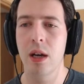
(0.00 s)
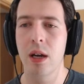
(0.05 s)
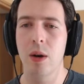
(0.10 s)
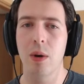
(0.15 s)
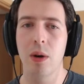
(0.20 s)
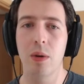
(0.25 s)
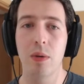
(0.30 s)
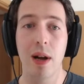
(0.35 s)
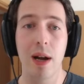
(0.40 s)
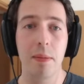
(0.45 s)

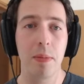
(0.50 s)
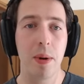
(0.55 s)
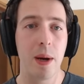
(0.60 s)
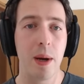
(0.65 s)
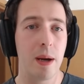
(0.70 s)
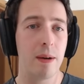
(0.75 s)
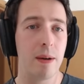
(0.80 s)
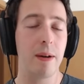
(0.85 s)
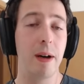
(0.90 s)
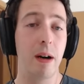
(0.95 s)
Well, Reb,
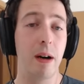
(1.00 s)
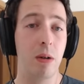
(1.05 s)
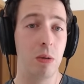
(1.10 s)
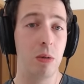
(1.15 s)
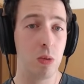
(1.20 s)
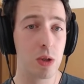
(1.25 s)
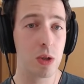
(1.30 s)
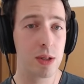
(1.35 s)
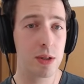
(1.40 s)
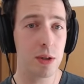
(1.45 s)

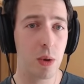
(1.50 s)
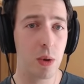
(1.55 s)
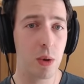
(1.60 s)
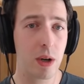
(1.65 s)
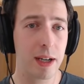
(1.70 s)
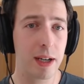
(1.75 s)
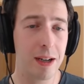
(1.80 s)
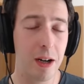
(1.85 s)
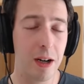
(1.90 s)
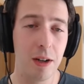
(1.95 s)
uh, we're still
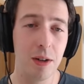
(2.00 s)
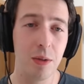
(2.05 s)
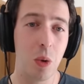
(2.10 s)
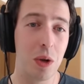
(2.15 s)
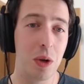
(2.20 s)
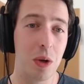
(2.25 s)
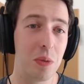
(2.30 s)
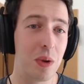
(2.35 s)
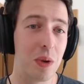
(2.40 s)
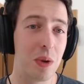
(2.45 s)
working on
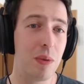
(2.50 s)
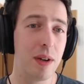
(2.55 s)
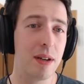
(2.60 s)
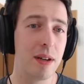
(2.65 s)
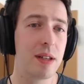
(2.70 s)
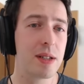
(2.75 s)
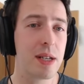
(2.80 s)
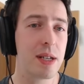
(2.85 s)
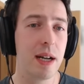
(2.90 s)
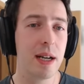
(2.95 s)
what we want to
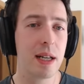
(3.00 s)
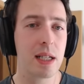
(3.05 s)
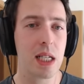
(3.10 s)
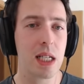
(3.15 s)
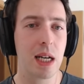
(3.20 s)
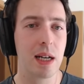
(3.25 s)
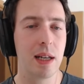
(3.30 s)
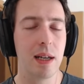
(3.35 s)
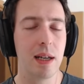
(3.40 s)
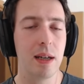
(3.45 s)
decide
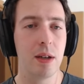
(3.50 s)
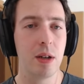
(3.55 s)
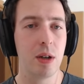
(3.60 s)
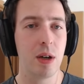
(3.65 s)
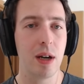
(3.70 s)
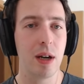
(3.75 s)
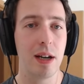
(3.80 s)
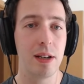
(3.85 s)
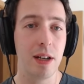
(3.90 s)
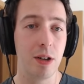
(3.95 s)
exactly
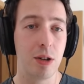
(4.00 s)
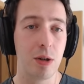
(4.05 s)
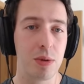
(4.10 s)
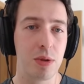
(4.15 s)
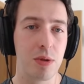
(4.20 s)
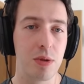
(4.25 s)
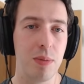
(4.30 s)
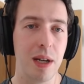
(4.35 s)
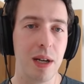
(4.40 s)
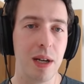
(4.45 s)
uh, in
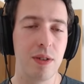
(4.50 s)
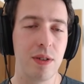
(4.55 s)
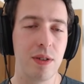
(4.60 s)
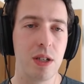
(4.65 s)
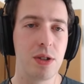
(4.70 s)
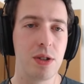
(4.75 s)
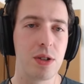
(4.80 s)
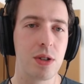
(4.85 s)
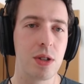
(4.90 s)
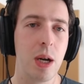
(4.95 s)
terms of big
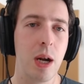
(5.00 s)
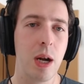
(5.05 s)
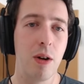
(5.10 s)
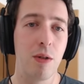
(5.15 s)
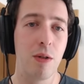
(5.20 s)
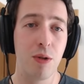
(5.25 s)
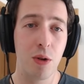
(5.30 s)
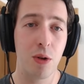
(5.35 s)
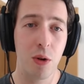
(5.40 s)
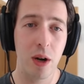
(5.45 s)
features.
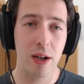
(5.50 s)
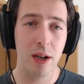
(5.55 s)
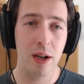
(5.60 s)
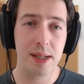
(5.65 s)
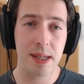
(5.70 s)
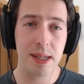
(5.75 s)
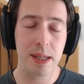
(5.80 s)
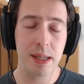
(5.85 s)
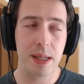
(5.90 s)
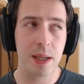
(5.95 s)
For
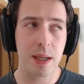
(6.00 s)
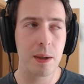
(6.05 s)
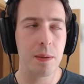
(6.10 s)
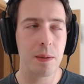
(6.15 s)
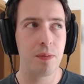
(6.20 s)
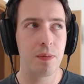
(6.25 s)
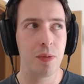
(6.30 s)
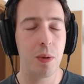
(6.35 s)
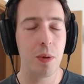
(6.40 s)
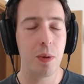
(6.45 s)
us,
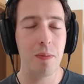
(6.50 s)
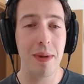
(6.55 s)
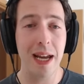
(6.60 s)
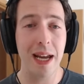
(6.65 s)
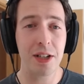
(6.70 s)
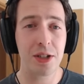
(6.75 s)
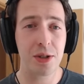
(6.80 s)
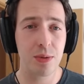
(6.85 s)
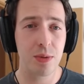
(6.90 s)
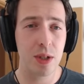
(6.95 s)
the
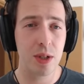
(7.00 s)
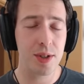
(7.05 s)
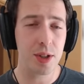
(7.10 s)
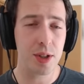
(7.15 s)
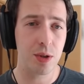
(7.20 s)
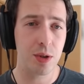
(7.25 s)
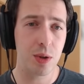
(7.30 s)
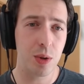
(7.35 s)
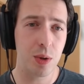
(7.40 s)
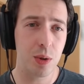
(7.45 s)
major
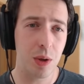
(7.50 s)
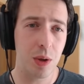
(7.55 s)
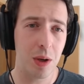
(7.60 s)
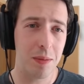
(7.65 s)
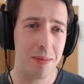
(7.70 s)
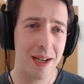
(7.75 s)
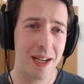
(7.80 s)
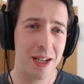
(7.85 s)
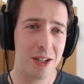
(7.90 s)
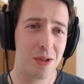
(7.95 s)
reason to do a
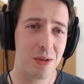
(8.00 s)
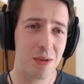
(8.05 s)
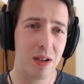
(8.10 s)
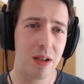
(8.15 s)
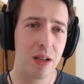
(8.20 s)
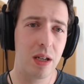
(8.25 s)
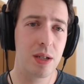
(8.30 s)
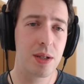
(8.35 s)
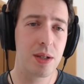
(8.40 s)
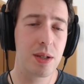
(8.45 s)
major
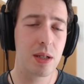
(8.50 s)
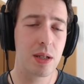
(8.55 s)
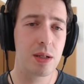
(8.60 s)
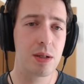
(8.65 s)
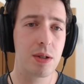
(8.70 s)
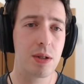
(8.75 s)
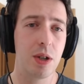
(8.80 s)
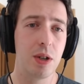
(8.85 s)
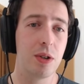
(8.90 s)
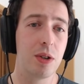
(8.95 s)
release
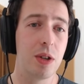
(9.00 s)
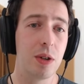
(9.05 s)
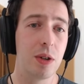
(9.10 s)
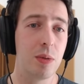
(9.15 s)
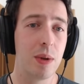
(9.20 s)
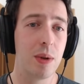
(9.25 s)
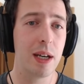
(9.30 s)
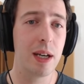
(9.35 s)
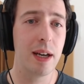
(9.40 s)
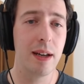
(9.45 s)
is so that
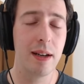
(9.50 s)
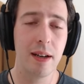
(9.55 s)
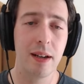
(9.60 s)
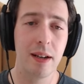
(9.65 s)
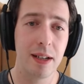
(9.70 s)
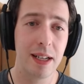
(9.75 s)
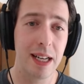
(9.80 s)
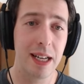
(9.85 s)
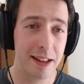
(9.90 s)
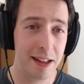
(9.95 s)
we can
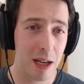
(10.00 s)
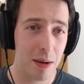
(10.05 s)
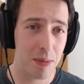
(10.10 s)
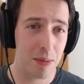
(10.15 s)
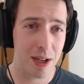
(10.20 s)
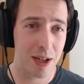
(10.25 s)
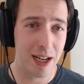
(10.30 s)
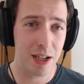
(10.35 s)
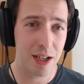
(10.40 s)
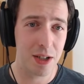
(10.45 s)
get
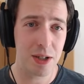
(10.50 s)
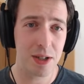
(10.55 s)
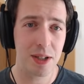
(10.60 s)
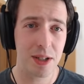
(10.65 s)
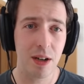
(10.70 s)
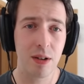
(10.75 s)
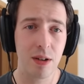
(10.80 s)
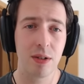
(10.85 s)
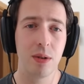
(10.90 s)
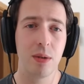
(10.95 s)
deprecations
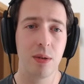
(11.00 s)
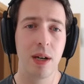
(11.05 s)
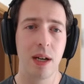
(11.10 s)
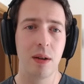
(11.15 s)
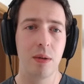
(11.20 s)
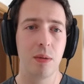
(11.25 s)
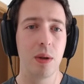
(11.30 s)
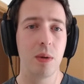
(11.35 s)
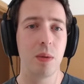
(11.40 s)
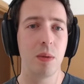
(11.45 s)
out of the
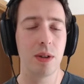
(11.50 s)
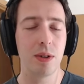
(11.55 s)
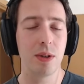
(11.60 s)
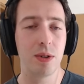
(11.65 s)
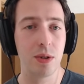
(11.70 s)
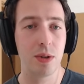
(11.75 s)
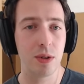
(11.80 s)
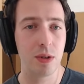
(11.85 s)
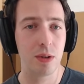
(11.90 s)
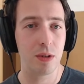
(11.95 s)
way. We want
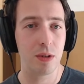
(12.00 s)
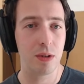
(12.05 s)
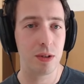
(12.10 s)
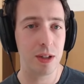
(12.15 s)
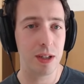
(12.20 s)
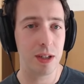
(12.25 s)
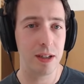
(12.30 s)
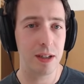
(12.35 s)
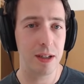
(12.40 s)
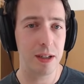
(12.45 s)

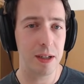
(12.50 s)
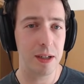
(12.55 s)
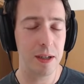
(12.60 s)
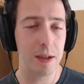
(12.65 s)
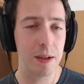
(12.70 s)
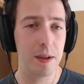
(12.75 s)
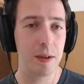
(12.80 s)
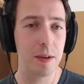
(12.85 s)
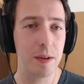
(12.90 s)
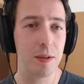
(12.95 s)

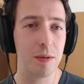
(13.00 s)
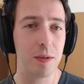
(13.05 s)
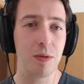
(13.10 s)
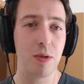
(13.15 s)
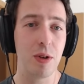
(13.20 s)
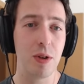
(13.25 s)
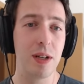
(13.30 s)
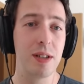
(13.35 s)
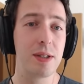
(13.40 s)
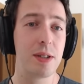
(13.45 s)
the,
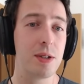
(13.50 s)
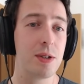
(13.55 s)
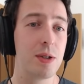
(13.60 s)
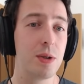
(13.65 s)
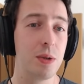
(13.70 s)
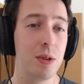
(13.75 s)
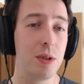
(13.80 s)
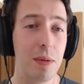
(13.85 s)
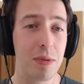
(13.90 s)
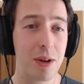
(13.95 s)
for instance,
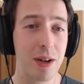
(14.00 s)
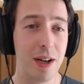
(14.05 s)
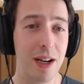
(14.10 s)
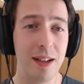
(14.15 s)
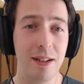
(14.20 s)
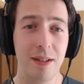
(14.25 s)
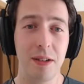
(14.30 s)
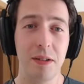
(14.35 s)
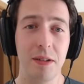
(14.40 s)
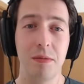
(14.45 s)
to
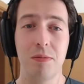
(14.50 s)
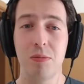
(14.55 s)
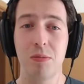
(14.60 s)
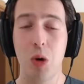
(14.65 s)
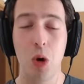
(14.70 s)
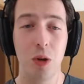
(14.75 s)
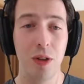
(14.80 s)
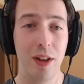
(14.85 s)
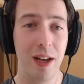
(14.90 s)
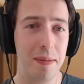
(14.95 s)
deprecate an
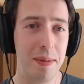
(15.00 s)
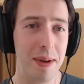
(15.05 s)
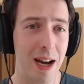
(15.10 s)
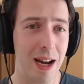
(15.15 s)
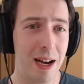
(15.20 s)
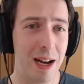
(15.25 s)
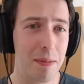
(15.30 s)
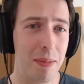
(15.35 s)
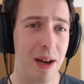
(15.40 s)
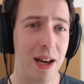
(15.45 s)
old
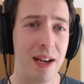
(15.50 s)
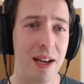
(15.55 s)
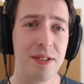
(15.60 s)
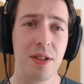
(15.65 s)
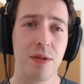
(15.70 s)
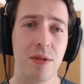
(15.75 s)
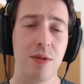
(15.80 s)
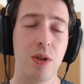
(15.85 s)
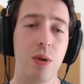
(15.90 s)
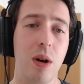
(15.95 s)
API paths
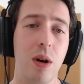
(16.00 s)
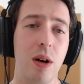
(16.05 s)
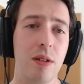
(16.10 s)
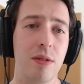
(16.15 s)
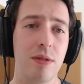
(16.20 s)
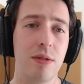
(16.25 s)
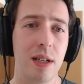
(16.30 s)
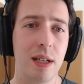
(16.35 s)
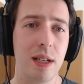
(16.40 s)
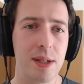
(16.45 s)
and a few other
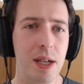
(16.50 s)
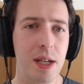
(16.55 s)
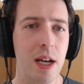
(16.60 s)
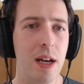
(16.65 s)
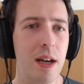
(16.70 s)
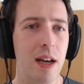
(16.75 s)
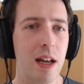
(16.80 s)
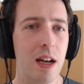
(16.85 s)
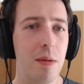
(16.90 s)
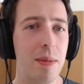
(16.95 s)
things.
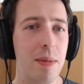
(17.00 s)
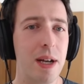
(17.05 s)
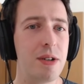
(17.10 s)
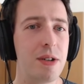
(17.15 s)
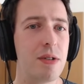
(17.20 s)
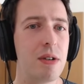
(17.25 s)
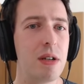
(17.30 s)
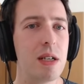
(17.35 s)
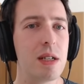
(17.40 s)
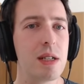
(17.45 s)
And a
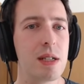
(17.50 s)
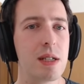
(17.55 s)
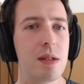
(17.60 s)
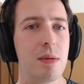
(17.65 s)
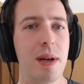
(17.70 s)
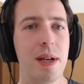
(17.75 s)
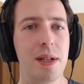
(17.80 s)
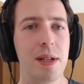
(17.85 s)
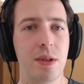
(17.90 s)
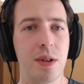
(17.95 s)
major release is the
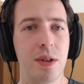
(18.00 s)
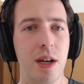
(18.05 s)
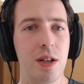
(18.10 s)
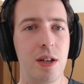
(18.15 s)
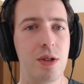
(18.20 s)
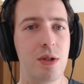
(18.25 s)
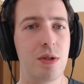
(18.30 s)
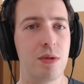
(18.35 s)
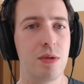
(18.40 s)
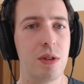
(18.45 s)
best
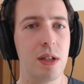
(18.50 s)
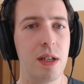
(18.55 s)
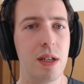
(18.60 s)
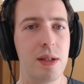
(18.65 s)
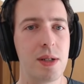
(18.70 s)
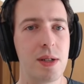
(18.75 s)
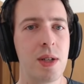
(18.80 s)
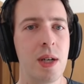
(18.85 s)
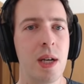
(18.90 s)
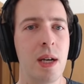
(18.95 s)
occasion for
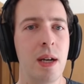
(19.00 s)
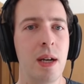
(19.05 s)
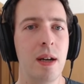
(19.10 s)
this.